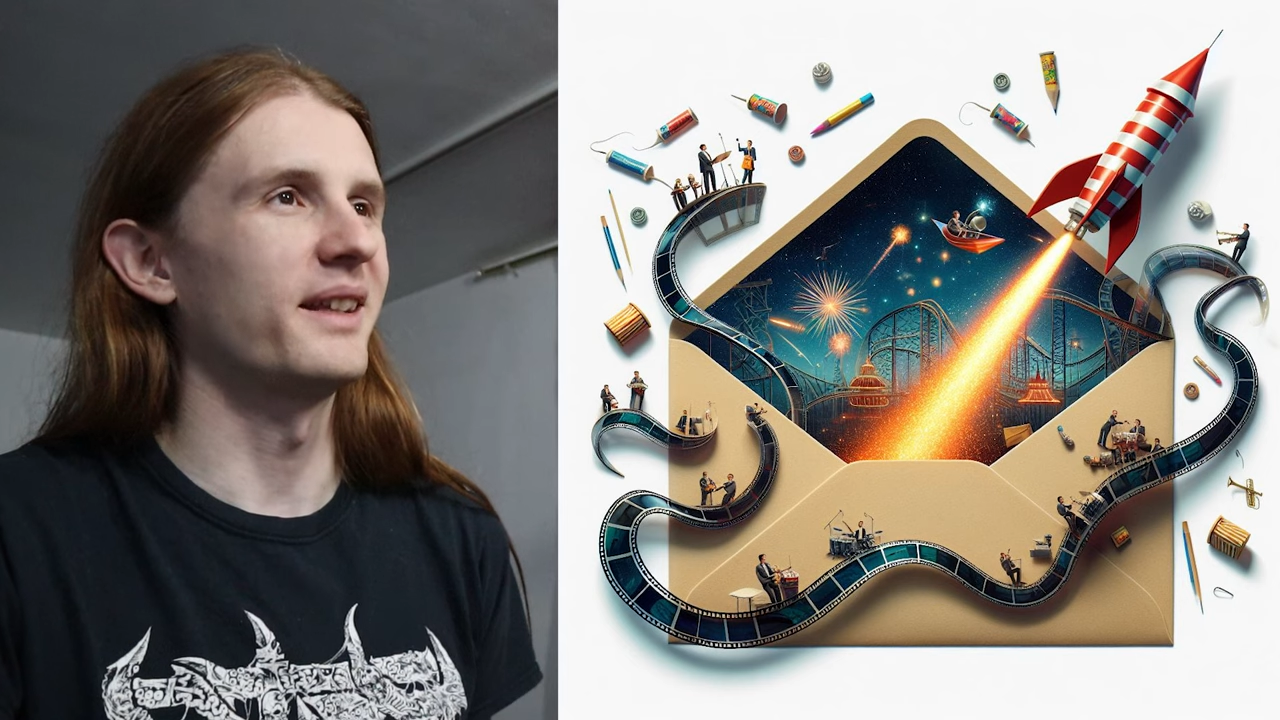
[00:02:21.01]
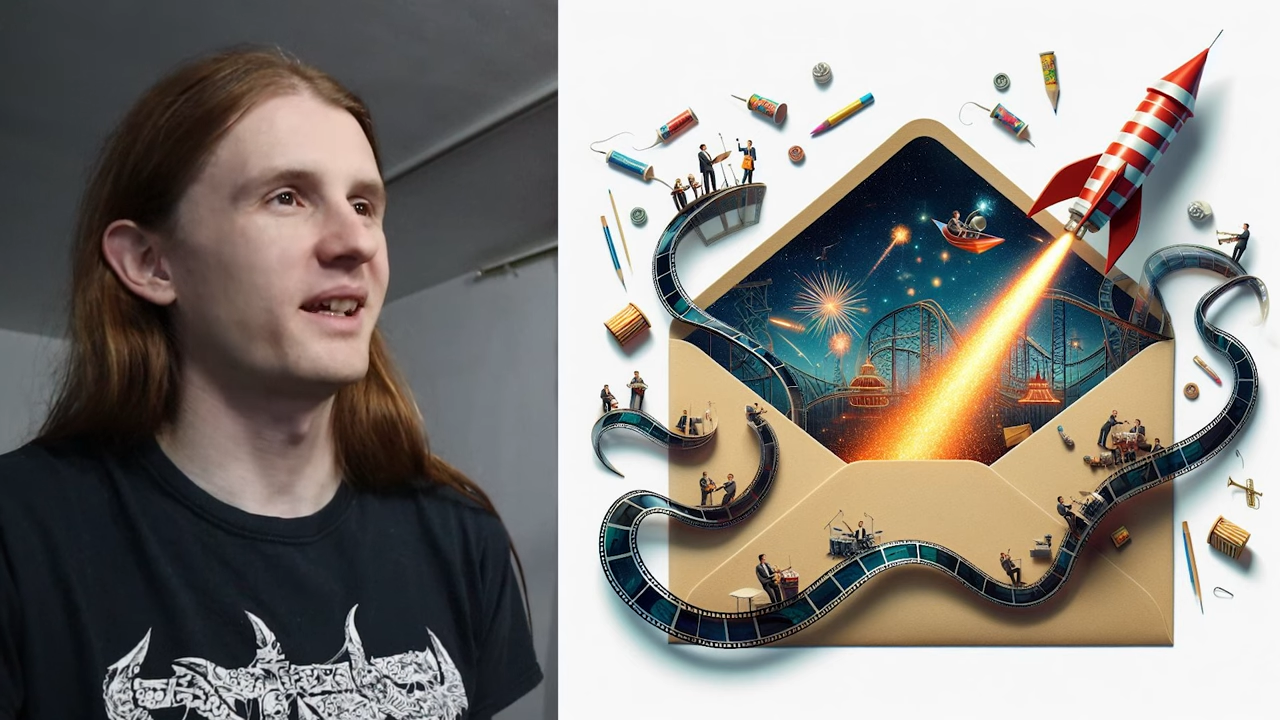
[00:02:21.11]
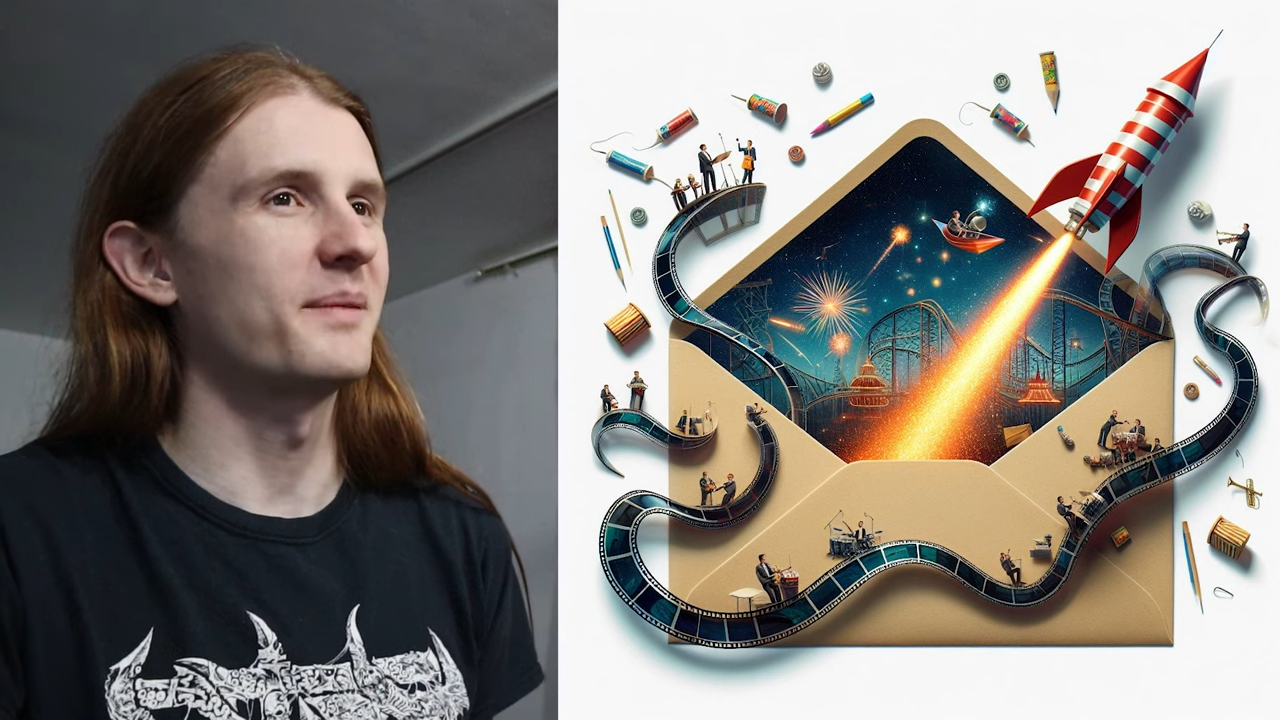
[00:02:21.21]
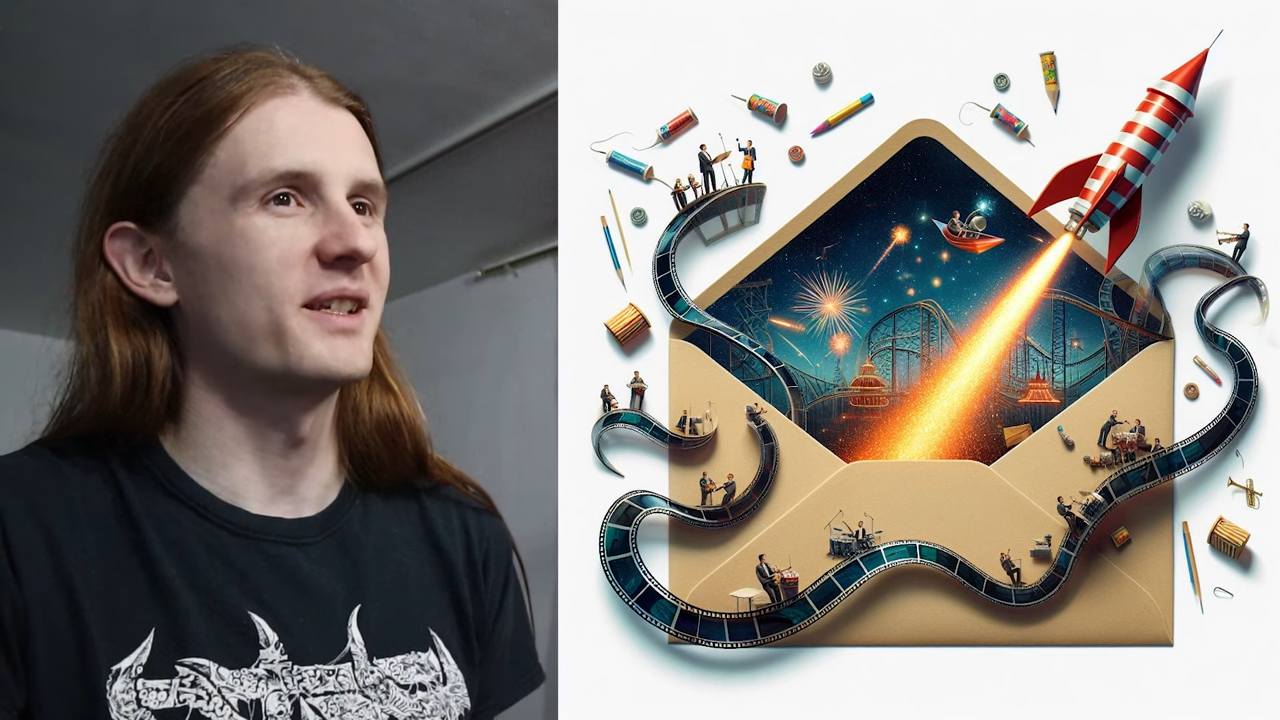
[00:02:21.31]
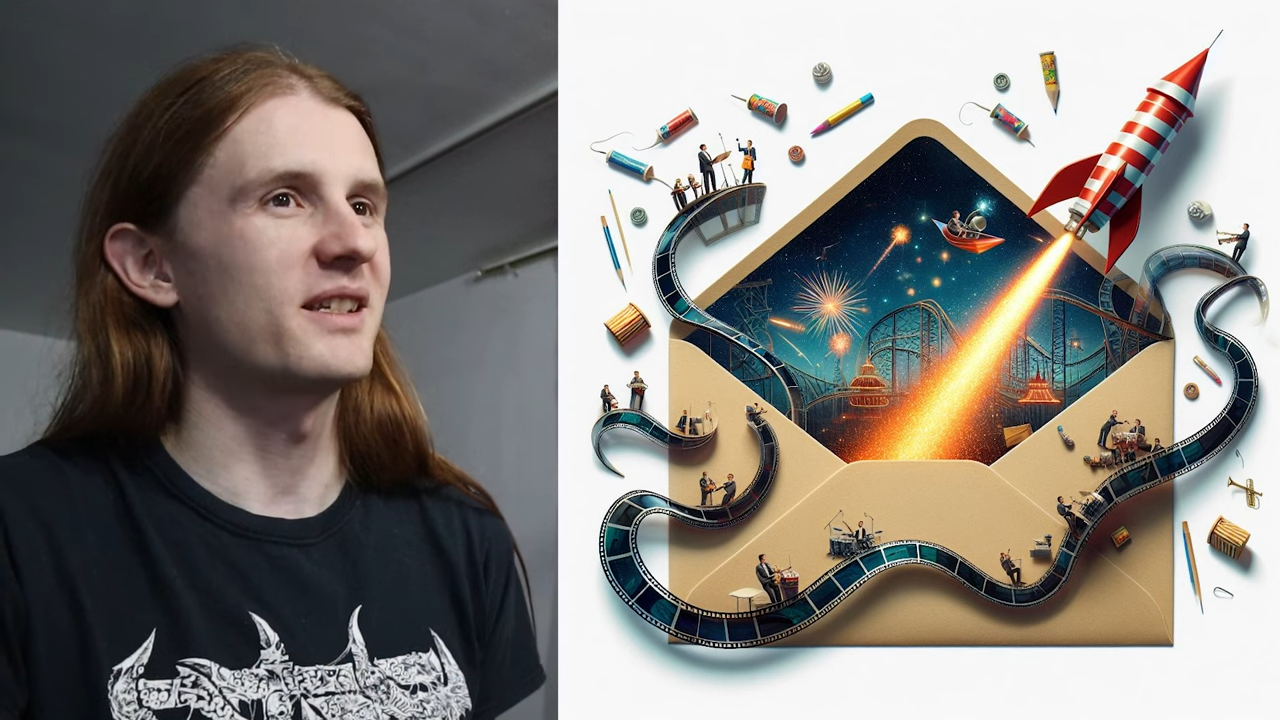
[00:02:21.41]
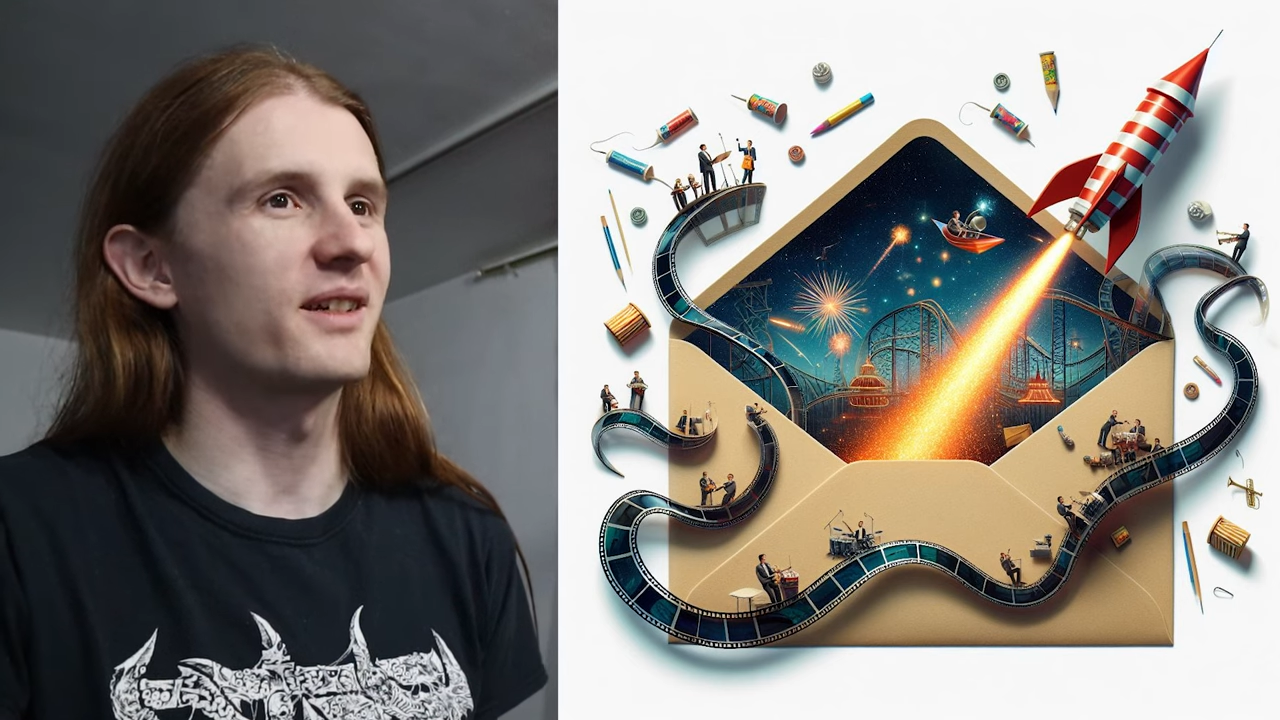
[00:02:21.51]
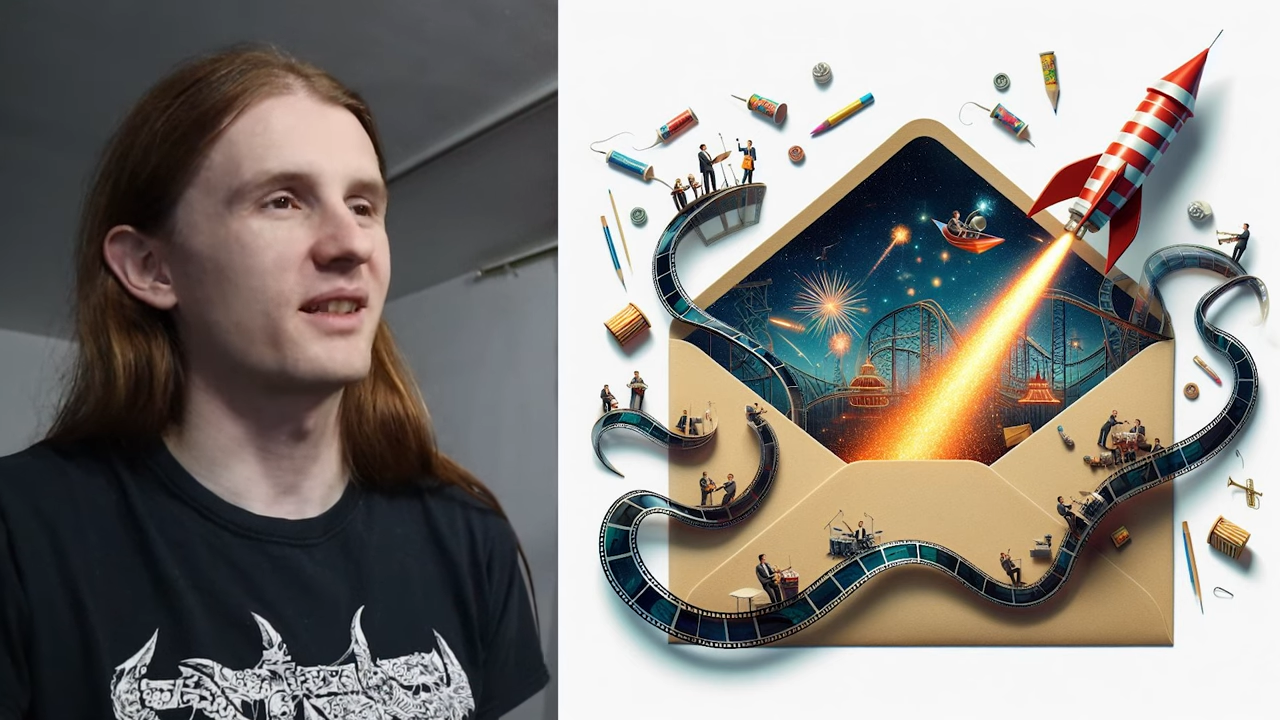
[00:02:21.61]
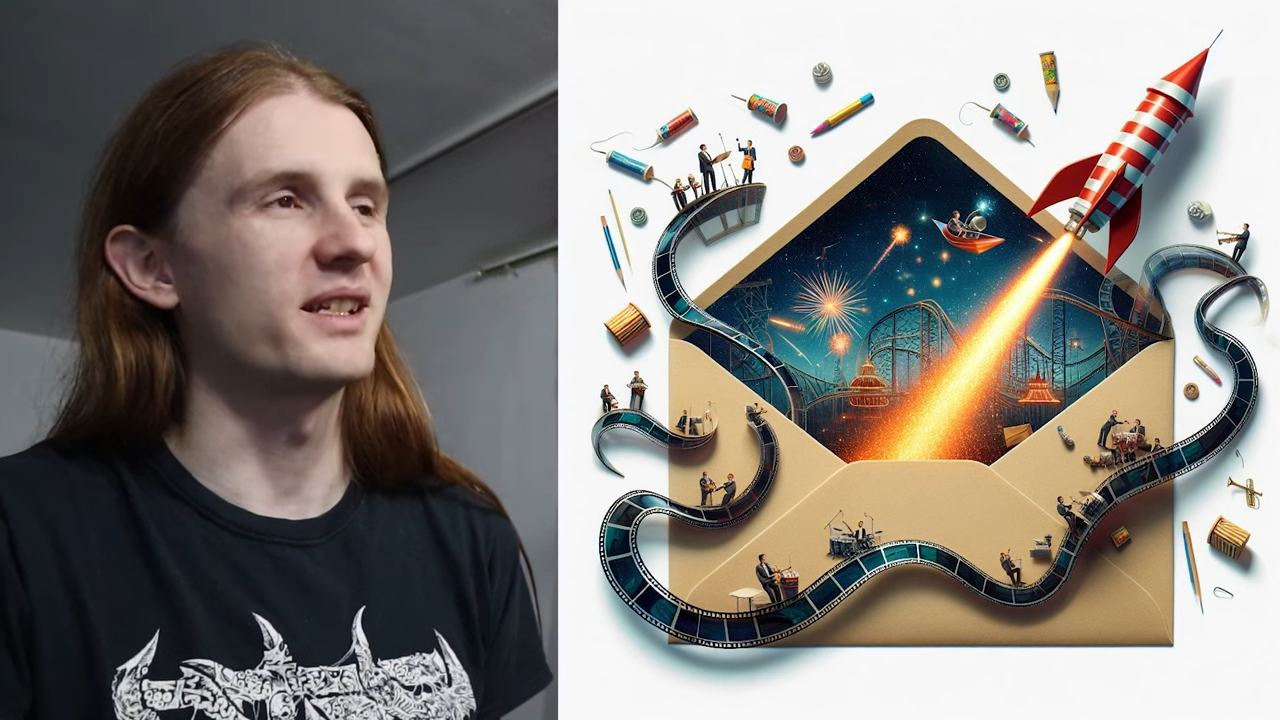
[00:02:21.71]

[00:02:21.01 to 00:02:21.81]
I think it mistook